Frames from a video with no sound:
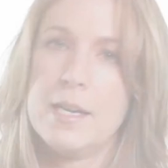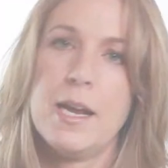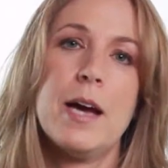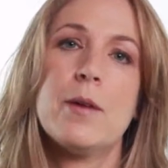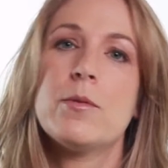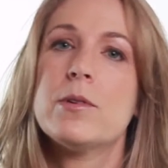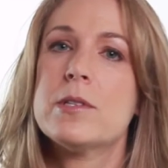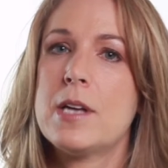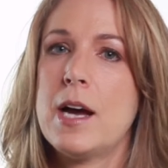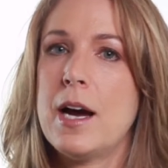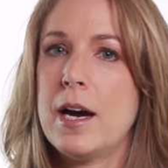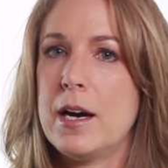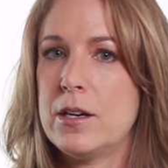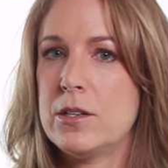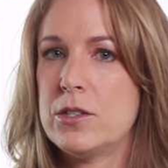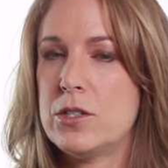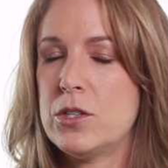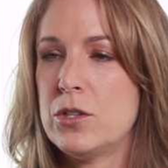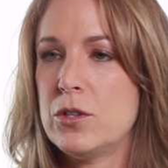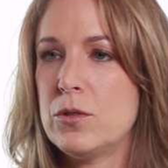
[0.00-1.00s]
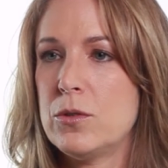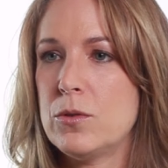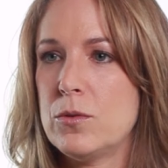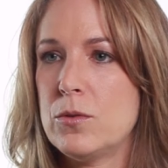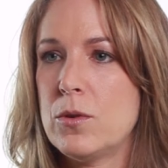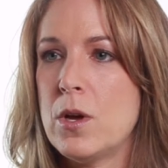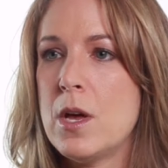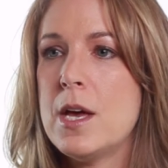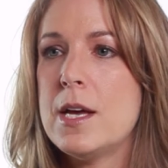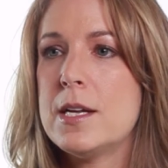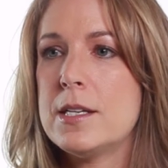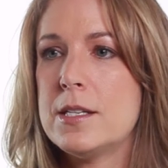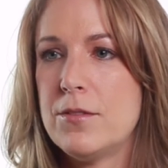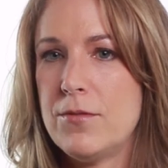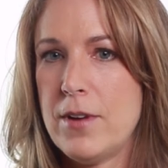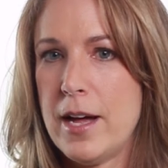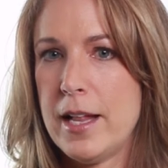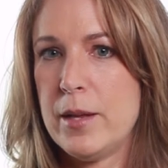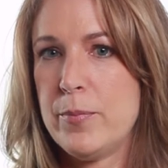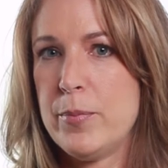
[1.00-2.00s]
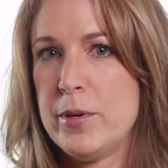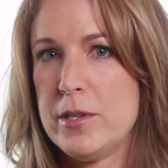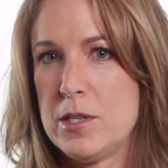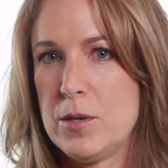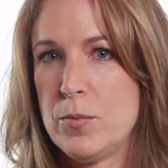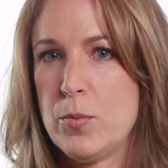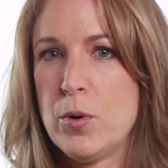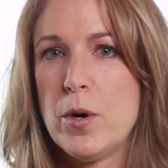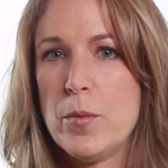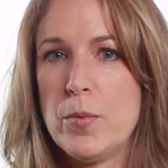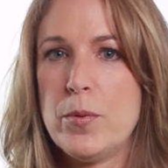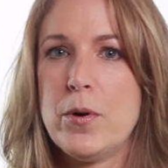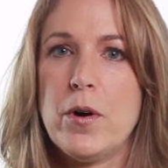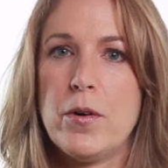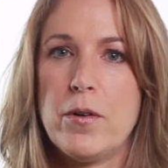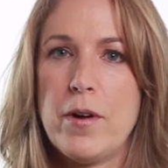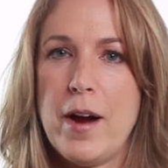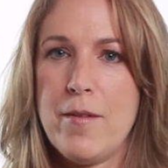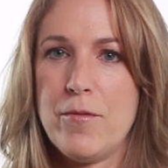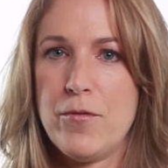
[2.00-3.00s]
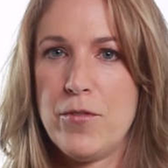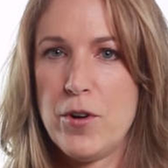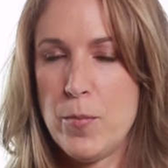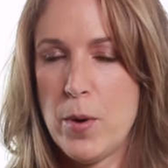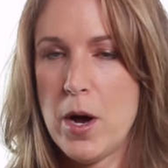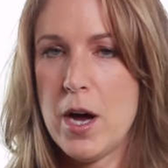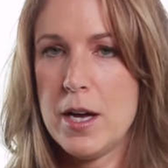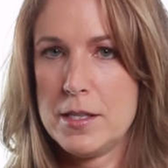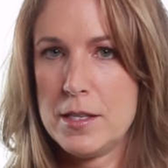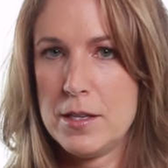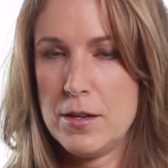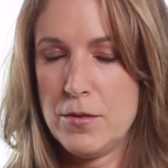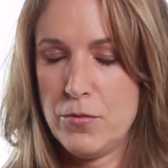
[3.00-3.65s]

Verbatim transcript: I was hired to develop a support program for positive